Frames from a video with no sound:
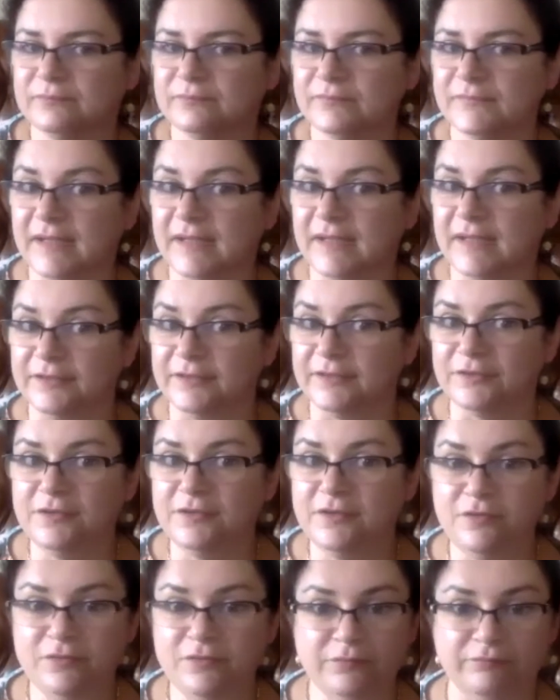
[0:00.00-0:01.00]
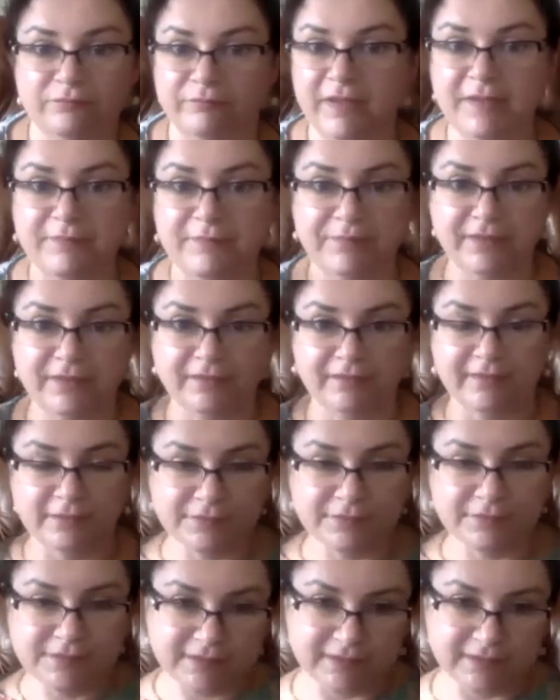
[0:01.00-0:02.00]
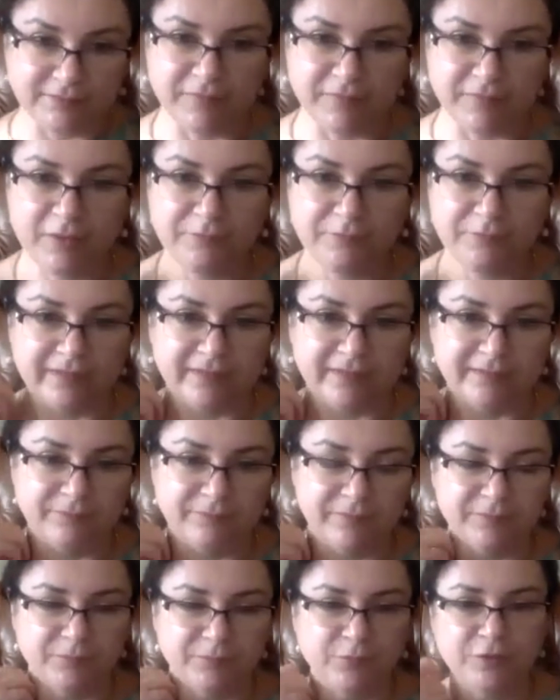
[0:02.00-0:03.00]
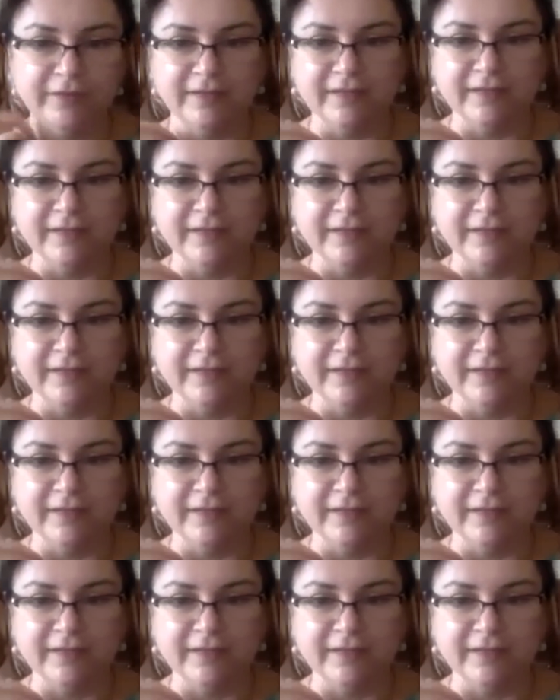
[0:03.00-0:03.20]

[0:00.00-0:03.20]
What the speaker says: I don't know, maybe $1,000 a month, maybe more.